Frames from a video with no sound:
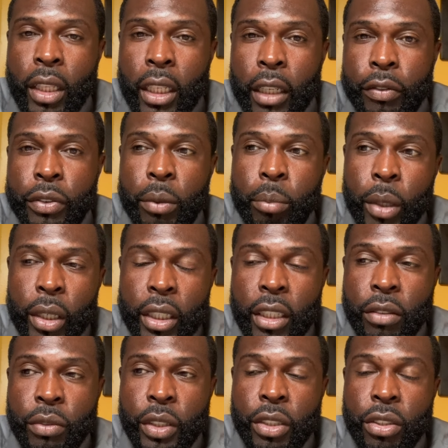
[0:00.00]
If your
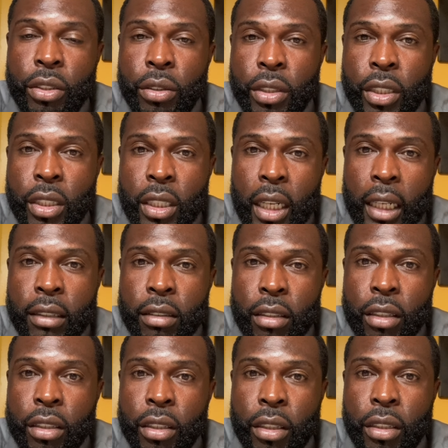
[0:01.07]
marketing research is not
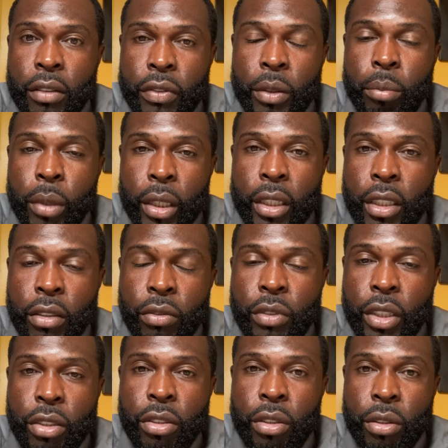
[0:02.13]
secure, if your marketing
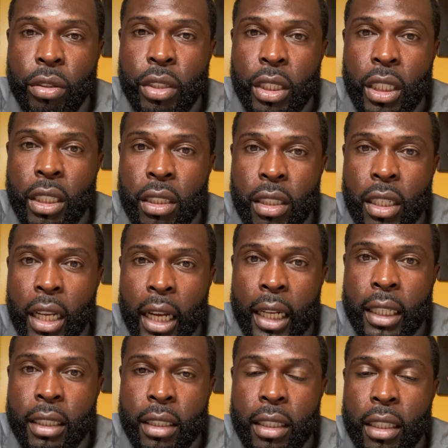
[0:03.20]
research is
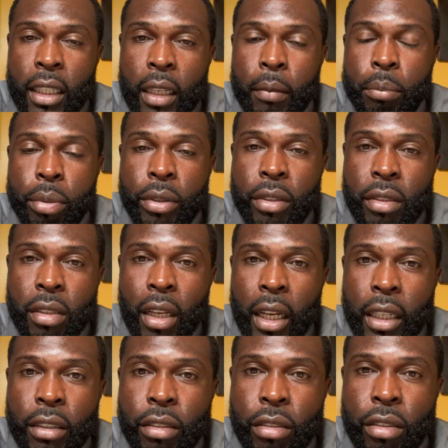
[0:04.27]
not
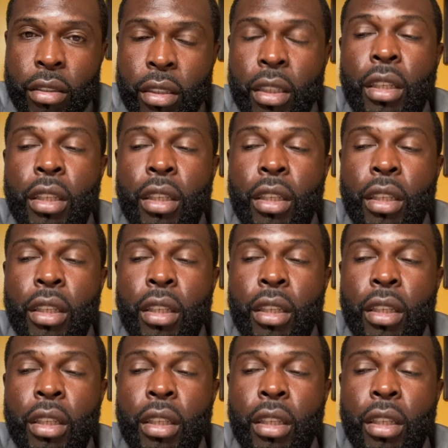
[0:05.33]
precise,